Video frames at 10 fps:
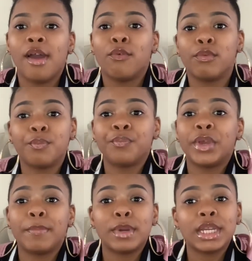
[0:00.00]

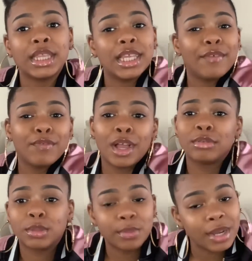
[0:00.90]
remember to live love,
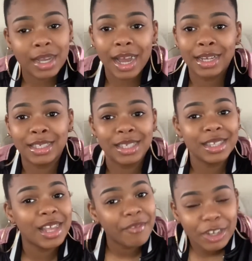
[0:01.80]
spread kindness,
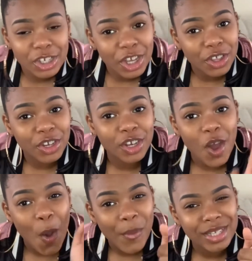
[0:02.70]
love each other, and
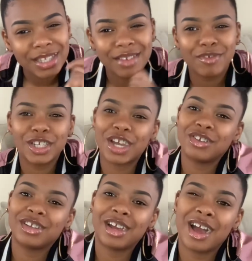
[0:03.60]
always give a shout
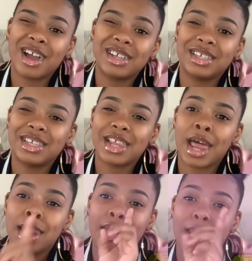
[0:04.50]
out to God because he's
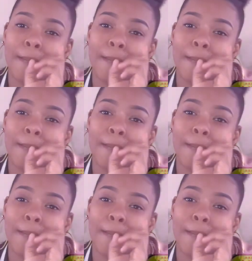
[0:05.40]
at number